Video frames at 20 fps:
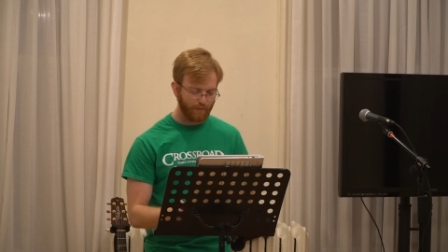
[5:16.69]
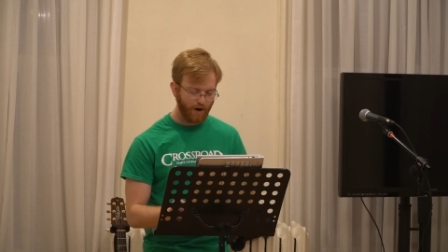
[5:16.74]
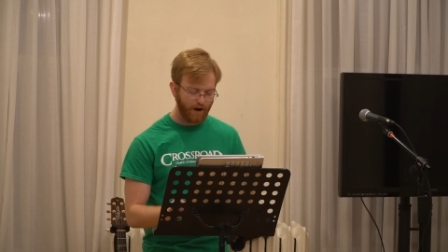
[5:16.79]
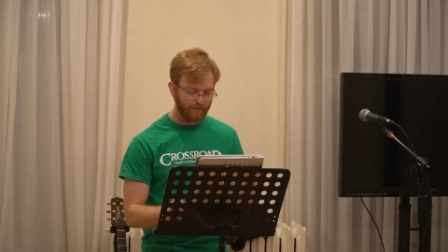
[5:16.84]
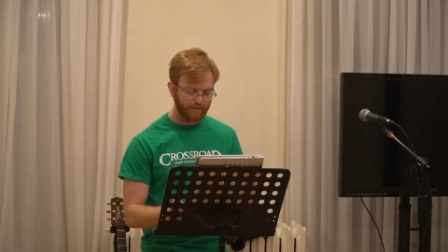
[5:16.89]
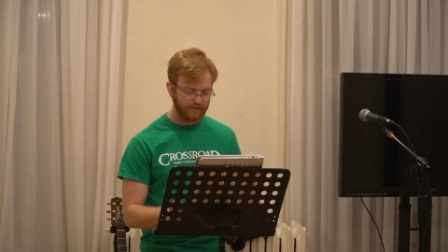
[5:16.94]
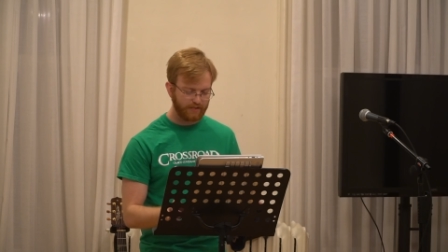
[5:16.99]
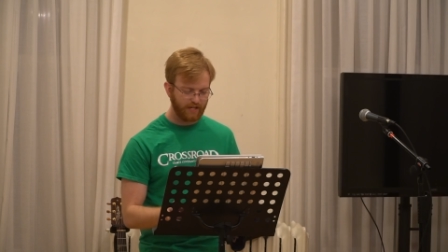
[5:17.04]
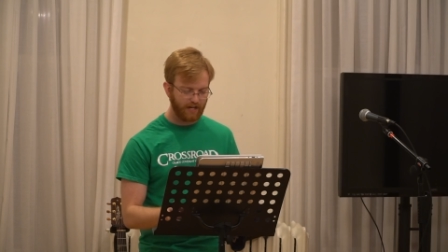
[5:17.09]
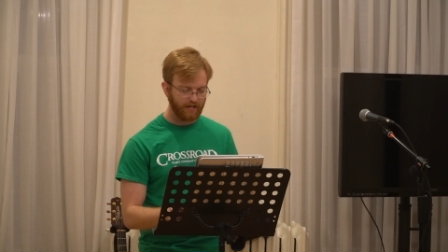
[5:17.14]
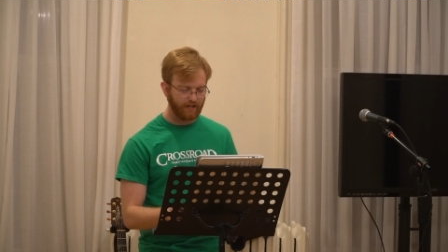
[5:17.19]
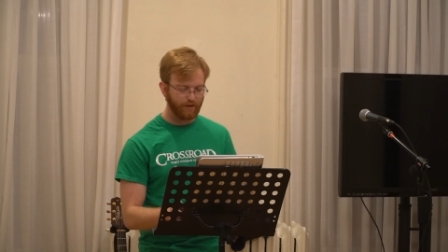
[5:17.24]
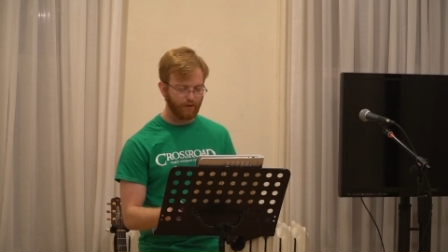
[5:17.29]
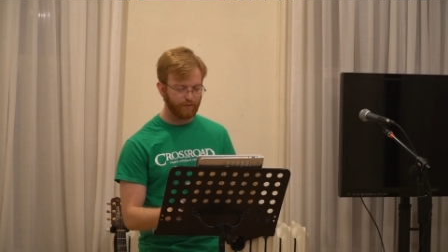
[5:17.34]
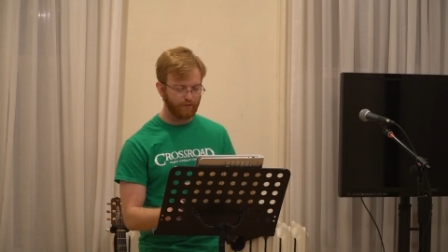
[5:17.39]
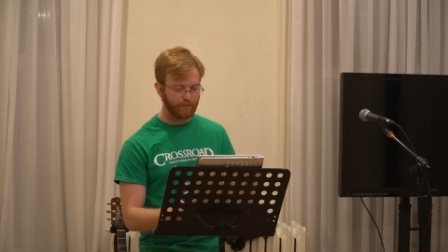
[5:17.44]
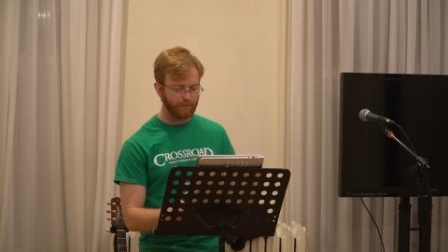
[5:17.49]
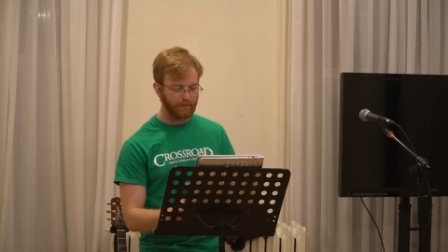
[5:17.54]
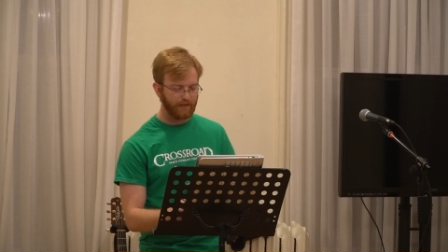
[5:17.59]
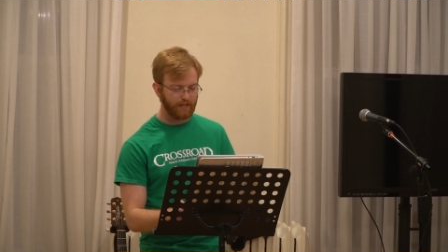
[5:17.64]
prophesying
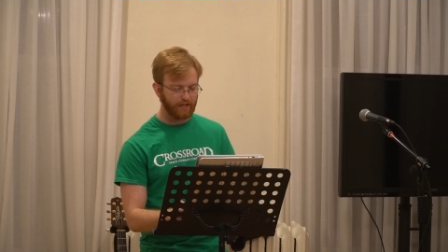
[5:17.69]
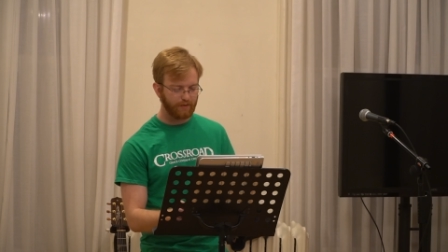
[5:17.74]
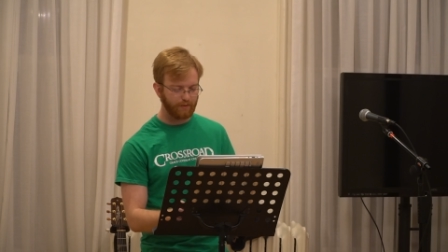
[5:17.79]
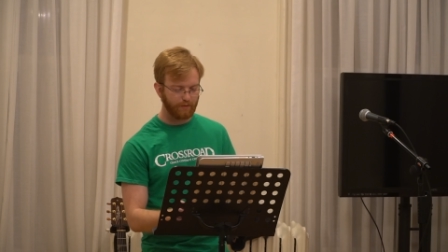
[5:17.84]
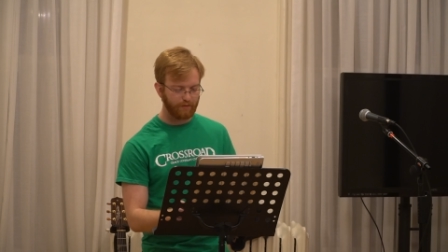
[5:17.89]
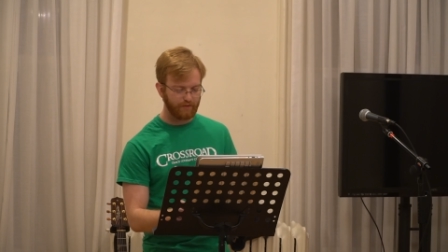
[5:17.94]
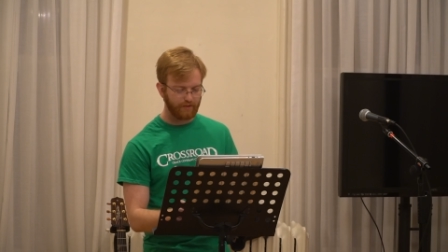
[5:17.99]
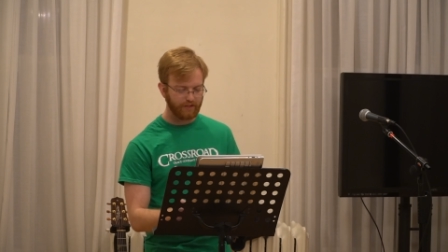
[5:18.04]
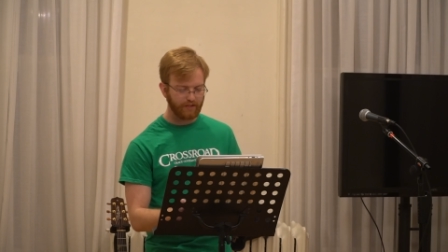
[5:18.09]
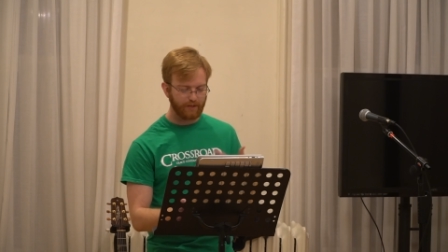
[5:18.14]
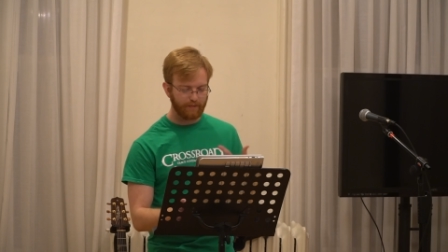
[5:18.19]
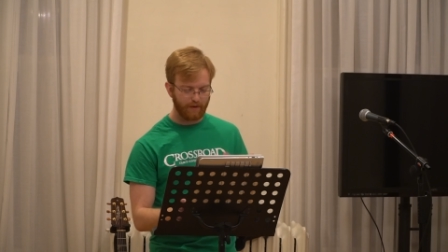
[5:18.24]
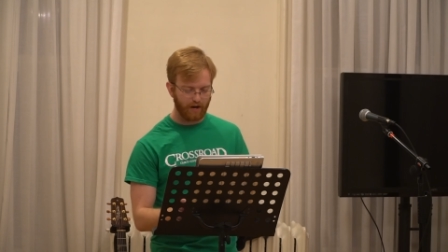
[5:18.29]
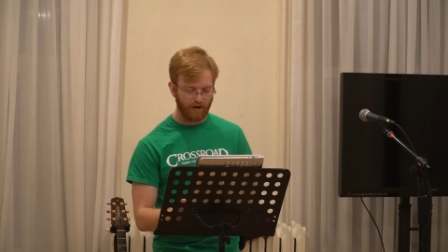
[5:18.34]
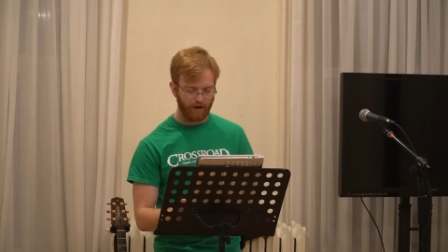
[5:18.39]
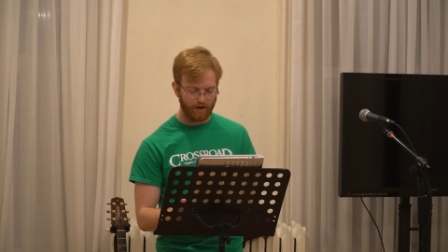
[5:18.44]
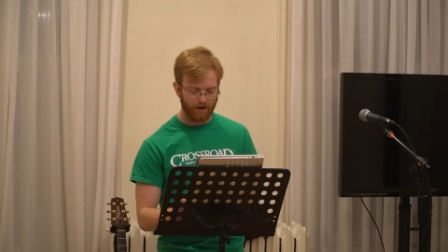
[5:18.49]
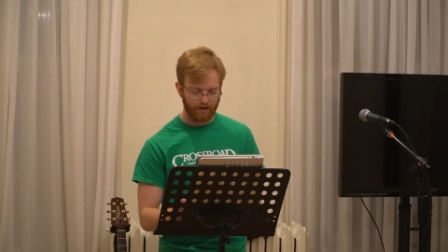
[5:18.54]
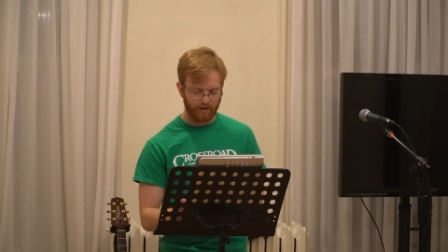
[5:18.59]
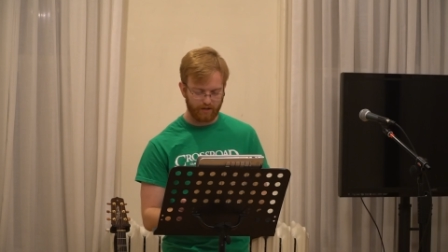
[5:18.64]
over me and revealing my
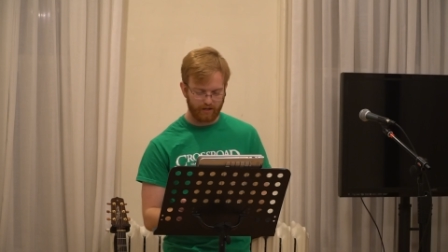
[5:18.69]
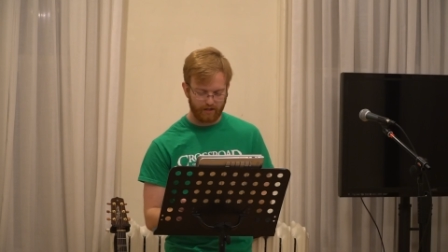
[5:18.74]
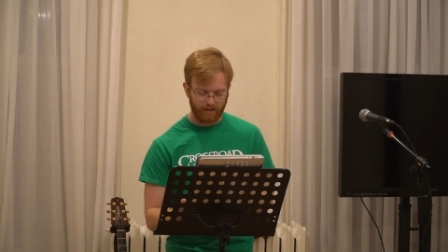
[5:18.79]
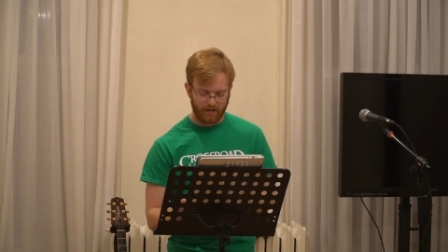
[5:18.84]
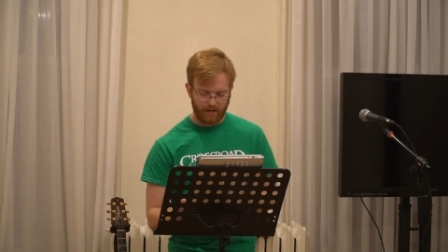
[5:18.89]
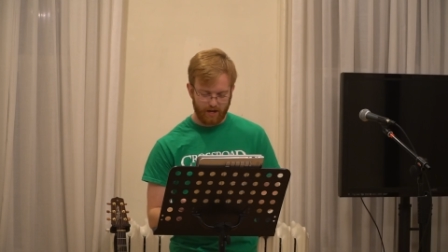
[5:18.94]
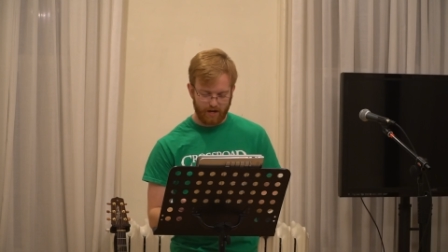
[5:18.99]
heart.